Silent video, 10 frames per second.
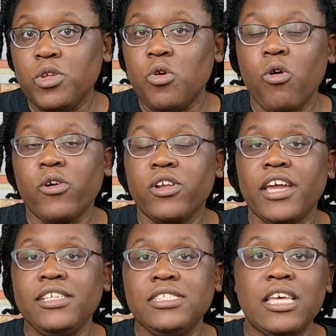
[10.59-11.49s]
Halloween
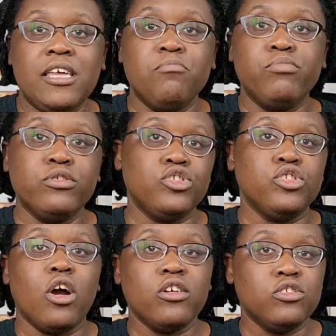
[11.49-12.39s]
Horror Nights
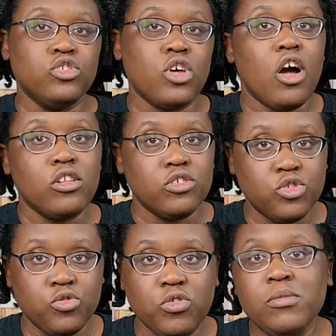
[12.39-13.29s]
and Busch
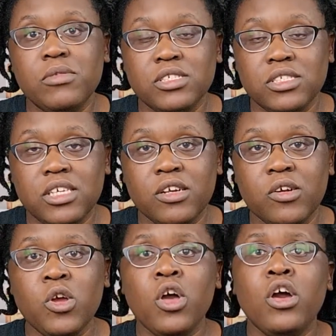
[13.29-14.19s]
Gardens Howl-O-Scream
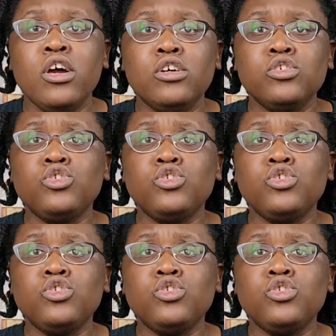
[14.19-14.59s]
this year,